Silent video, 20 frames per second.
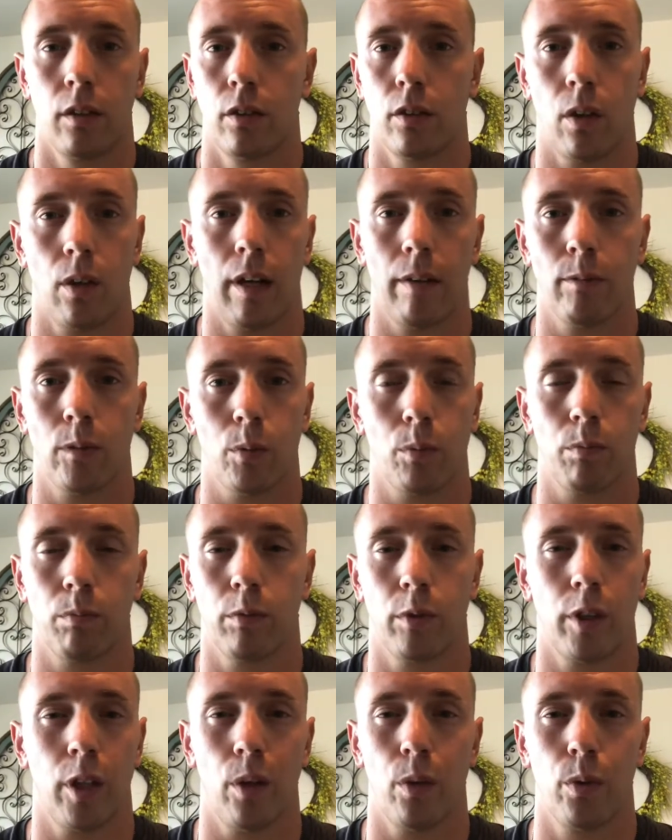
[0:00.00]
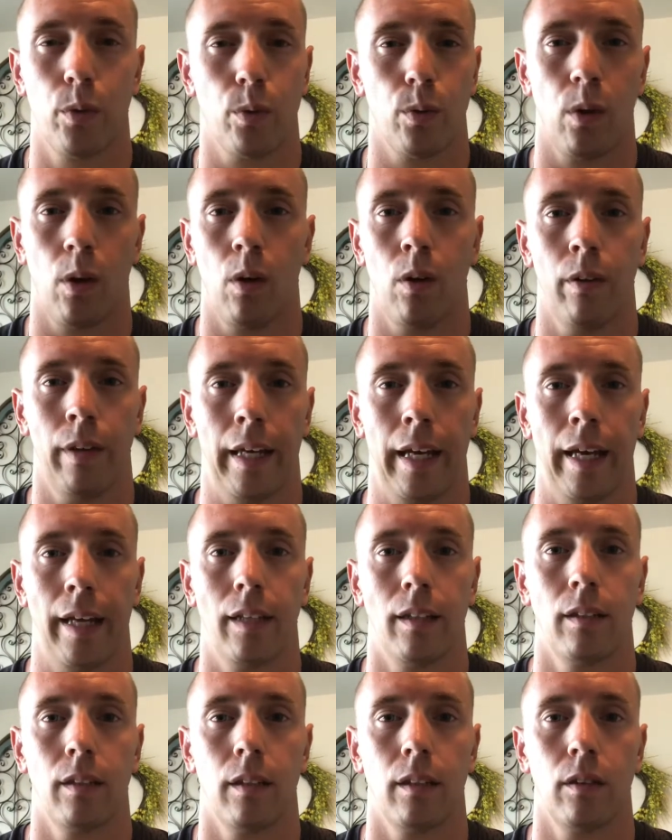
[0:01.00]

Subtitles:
don't have to go through all that.